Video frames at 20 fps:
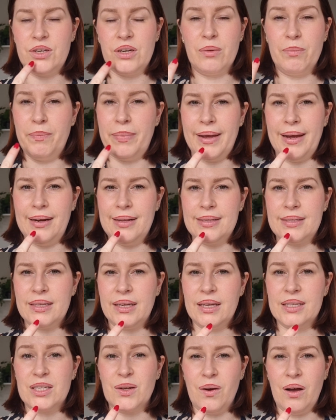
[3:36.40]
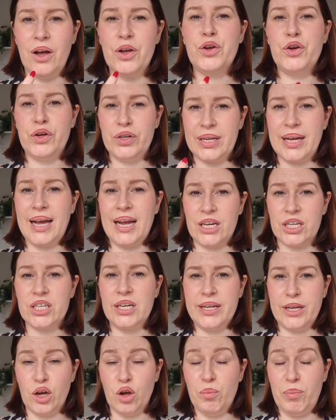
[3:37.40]
you can barely see it, so I could
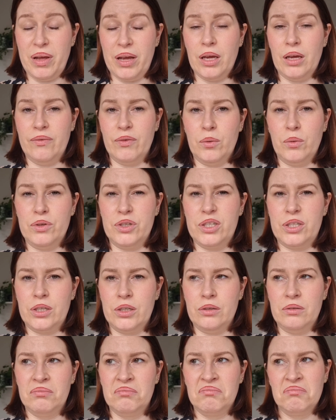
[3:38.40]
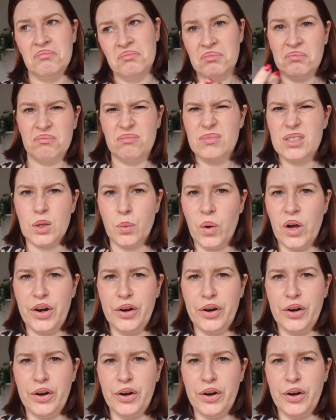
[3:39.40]
actually go bigger if I wanted to. So why